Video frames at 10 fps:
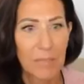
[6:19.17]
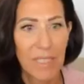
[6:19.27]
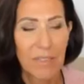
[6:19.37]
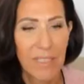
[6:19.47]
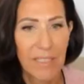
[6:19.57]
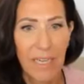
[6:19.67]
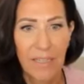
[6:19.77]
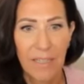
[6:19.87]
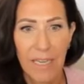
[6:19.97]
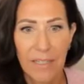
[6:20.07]
me get rid of
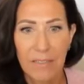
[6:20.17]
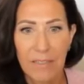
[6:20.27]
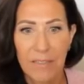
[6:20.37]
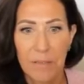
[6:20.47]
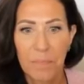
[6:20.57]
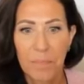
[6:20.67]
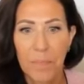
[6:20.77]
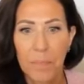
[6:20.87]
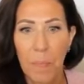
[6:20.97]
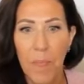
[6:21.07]
that guy.
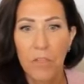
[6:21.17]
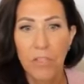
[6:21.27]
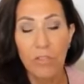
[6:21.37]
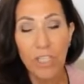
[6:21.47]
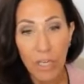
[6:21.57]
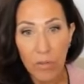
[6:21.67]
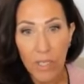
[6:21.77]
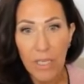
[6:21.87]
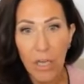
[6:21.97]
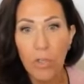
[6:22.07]
So
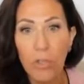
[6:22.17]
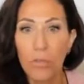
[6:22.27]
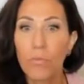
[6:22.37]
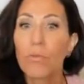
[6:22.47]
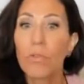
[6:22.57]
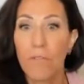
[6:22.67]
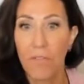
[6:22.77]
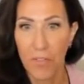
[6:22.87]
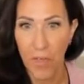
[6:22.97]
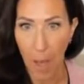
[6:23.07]
generally, a good rule of
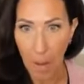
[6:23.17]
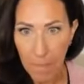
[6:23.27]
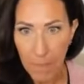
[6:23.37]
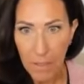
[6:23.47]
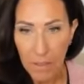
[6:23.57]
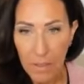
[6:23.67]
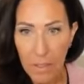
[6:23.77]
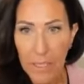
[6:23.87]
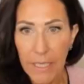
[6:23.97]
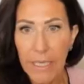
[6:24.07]
thumb
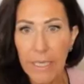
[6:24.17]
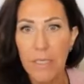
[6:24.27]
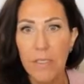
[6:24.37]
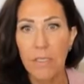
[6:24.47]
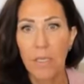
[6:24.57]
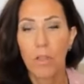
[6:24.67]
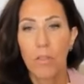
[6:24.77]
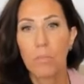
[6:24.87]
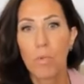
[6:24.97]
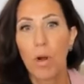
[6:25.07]
is the
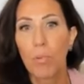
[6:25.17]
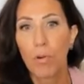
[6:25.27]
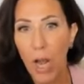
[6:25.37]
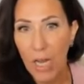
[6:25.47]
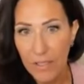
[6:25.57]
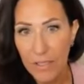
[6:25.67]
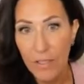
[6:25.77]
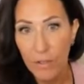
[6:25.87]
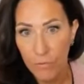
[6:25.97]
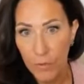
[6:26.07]
more processed
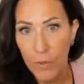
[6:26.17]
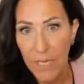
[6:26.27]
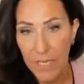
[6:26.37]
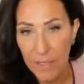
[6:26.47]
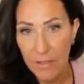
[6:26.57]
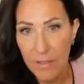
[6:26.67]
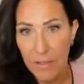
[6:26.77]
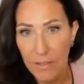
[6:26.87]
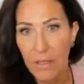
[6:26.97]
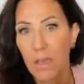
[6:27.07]
a food
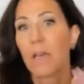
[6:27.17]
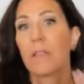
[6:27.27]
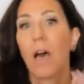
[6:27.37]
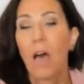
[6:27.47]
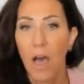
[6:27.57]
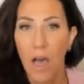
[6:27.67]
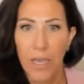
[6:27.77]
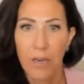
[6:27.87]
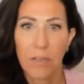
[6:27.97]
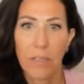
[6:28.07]
is, the
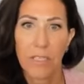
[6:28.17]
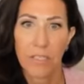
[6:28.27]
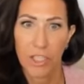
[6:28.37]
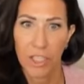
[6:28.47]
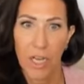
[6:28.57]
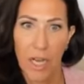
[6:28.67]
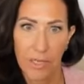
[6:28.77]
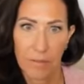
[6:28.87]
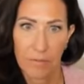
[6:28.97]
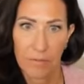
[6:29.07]
higher its GI,
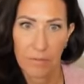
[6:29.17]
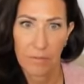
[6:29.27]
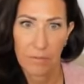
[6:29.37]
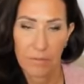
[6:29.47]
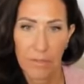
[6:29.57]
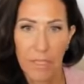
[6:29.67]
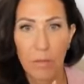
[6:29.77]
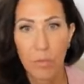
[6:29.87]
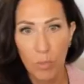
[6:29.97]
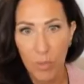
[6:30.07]
right? The
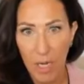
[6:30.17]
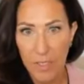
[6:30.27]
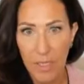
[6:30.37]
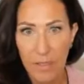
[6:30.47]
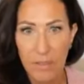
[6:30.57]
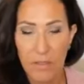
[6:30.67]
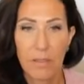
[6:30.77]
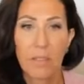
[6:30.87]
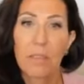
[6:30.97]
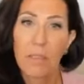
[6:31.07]
more processed,
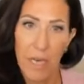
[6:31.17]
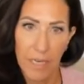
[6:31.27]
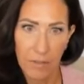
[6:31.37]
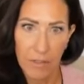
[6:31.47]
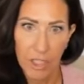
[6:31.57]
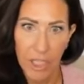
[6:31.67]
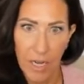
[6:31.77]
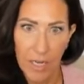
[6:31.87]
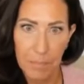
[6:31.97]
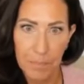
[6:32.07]
the higher the GI.